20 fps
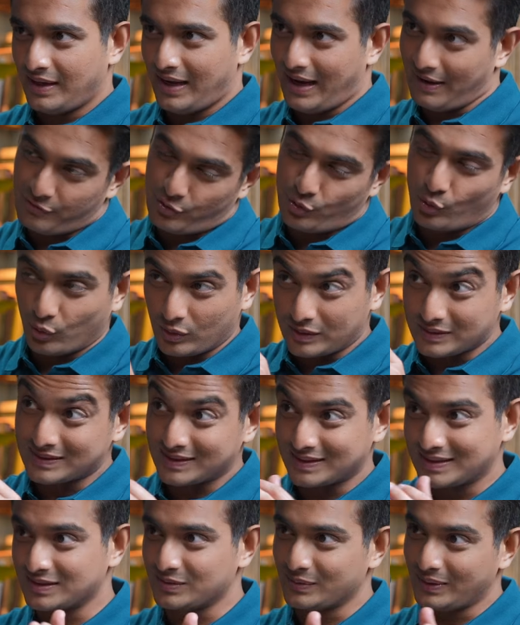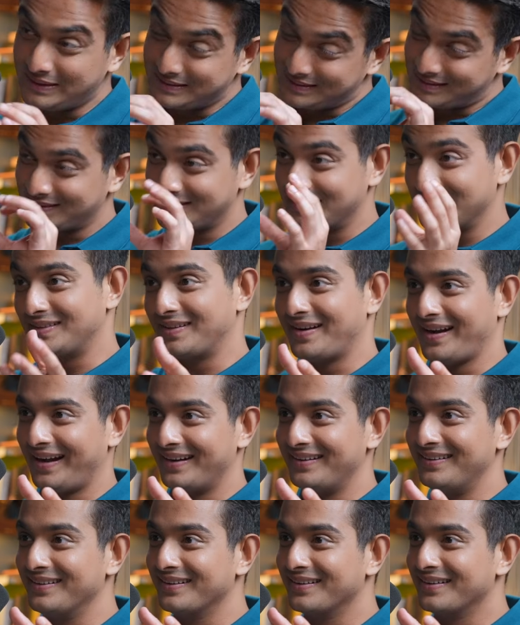Have you noticed this as well? Is this a
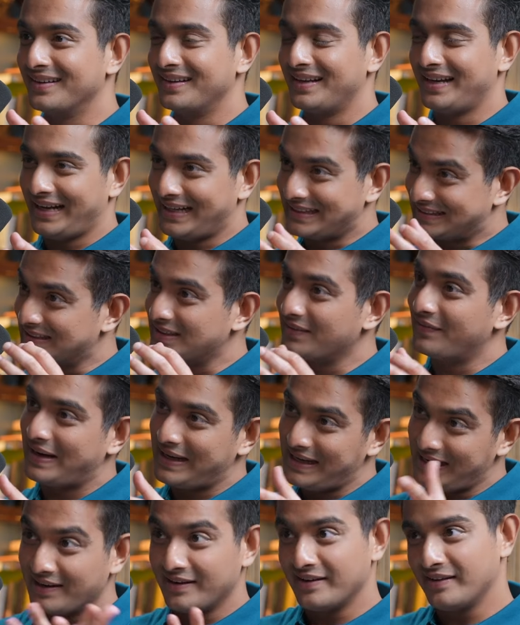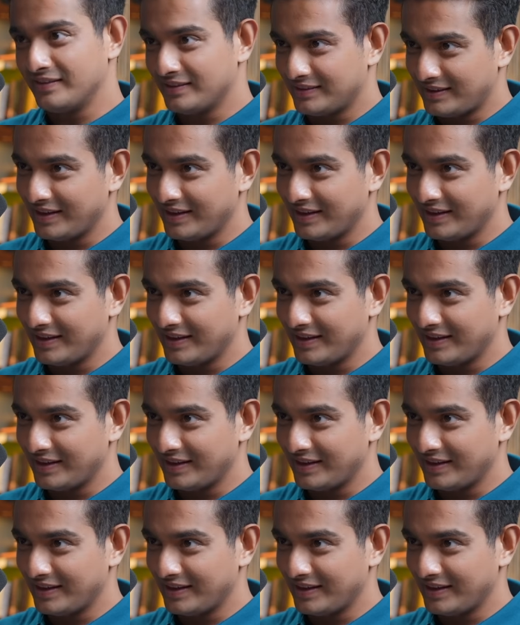trend? Is this a very Indian